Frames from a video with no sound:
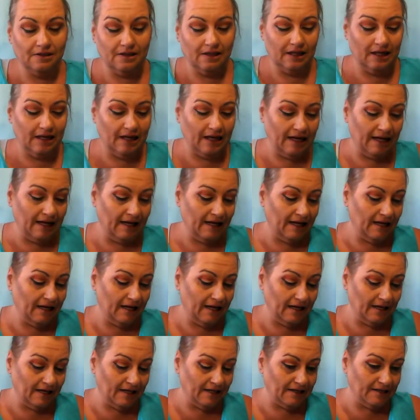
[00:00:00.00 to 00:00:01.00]

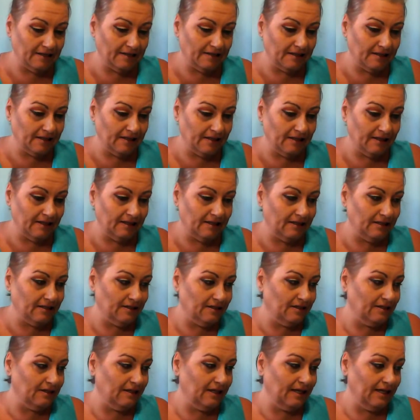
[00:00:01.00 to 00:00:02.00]
And
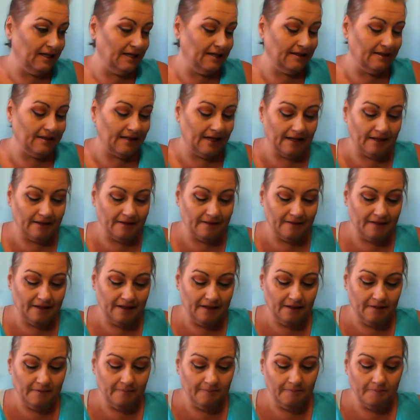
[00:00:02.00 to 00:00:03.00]
in that
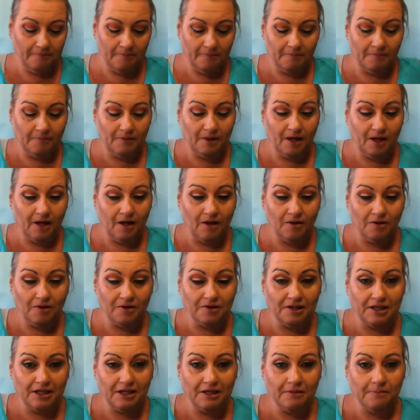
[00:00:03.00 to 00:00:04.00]

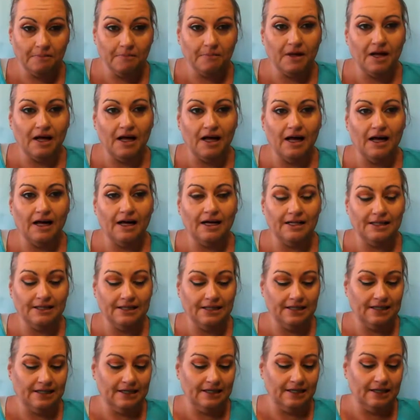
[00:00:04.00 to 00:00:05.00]
color theme,
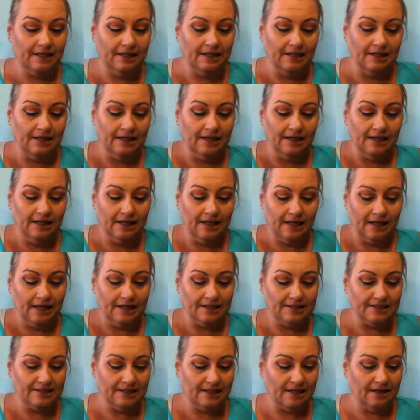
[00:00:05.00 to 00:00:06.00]
I did
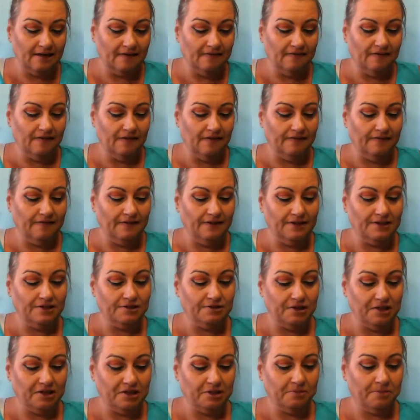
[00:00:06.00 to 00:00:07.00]
a set of lovely
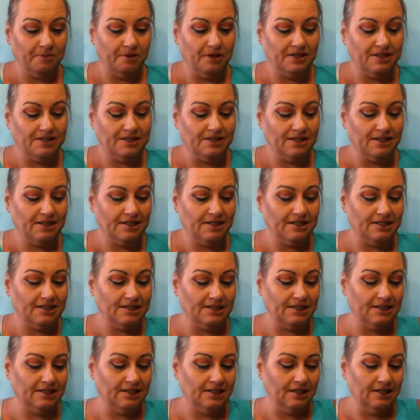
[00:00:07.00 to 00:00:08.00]
stretch
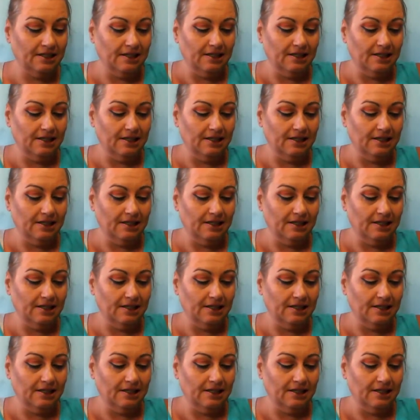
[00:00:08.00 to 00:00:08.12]
bracelets.